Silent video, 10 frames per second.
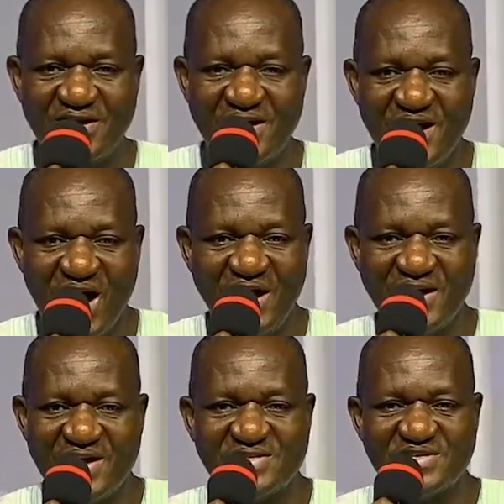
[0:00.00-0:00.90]
and
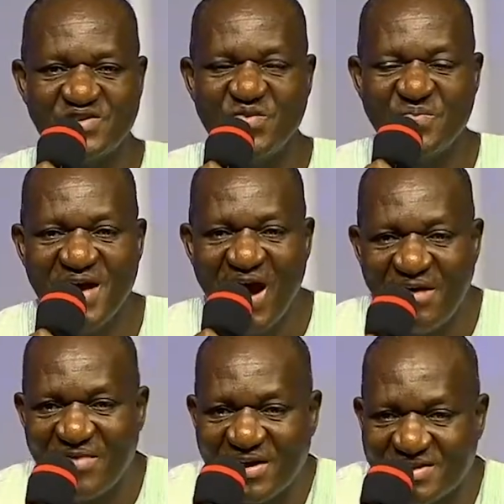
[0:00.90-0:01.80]
that you may have
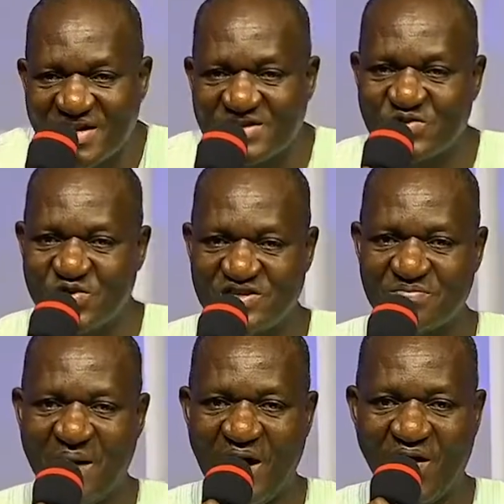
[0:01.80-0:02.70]
access to his
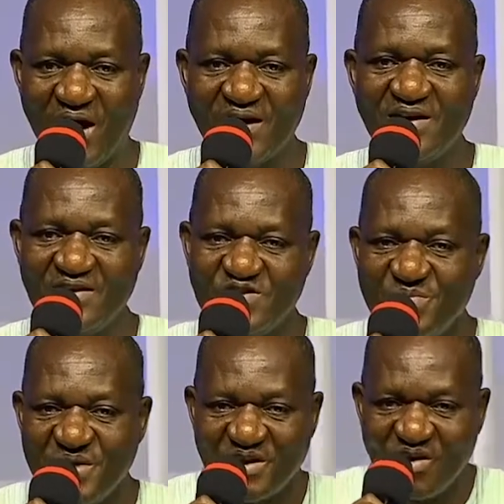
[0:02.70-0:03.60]
power. You
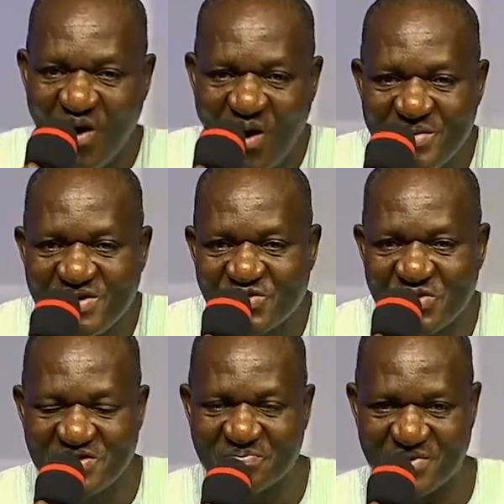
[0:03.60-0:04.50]
may come into
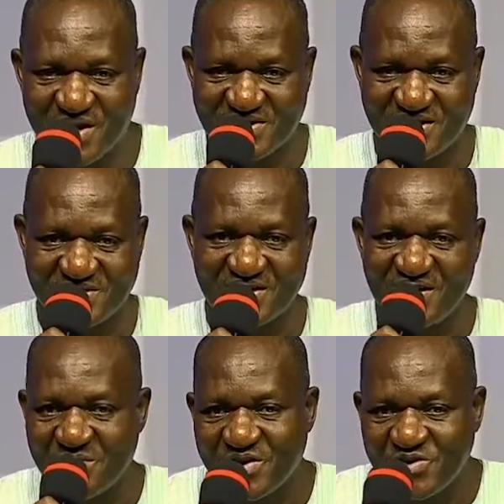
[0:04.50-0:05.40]
his presence,
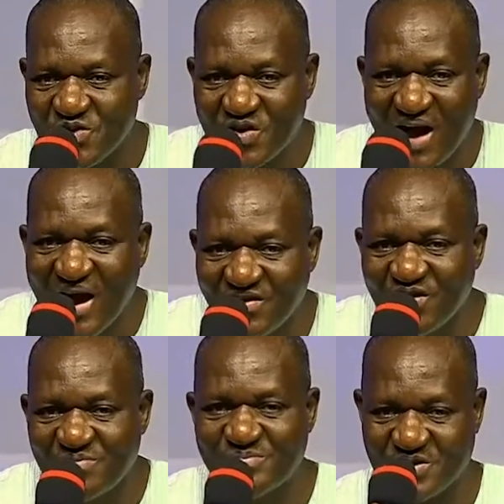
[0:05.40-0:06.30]
but you
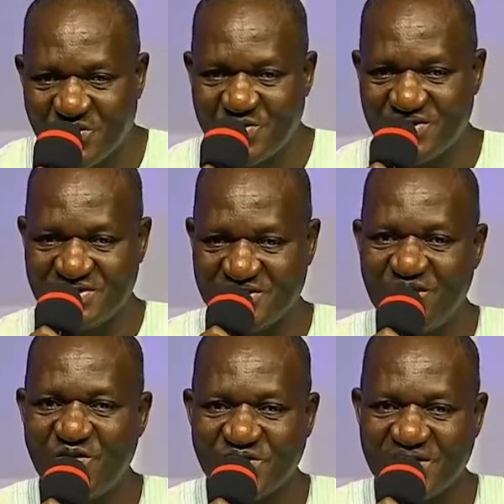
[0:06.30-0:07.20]
cannot behold his
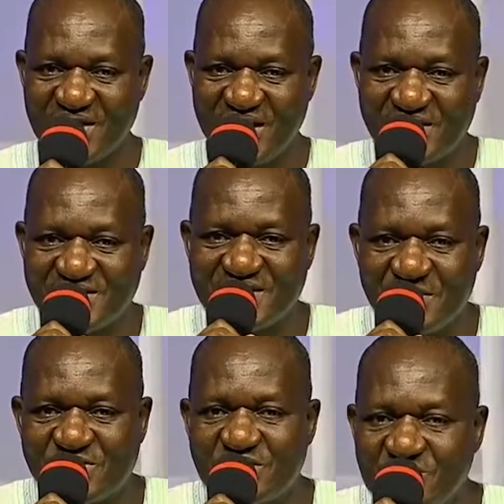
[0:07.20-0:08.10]
glory
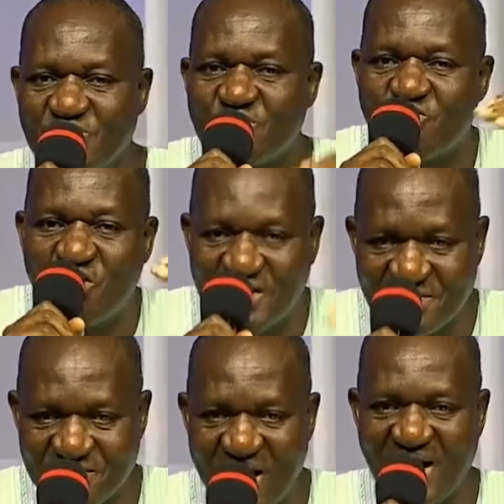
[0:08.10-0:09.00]
except you
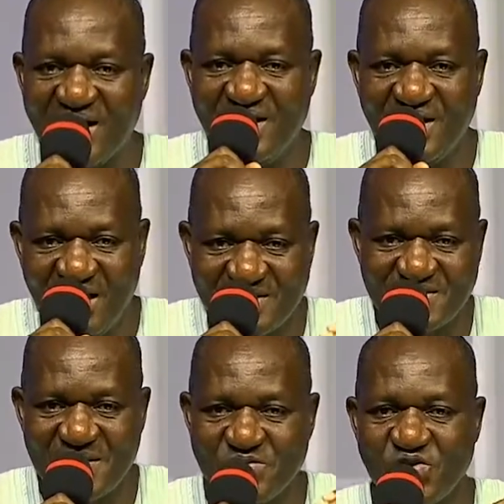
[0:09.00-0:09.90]
qualify,
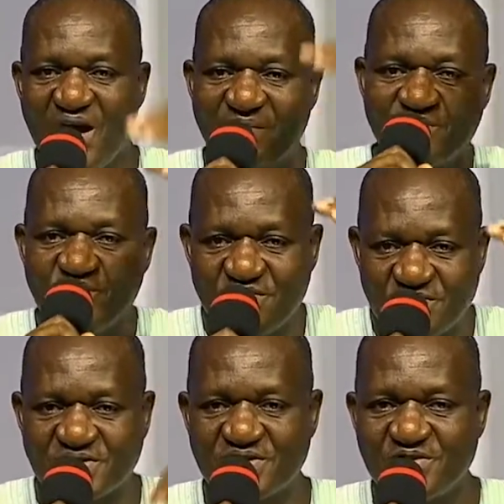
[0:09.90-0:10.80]
except you are
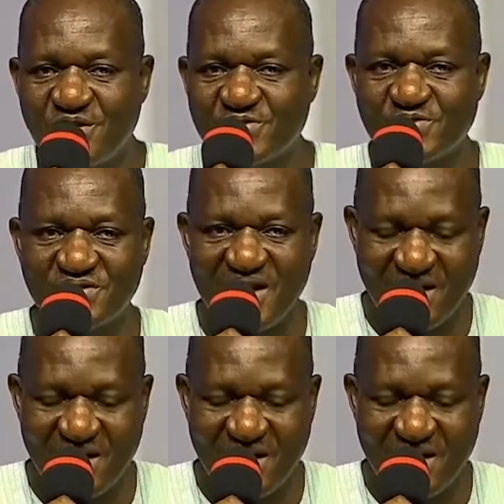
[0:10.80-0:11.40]
moved onto that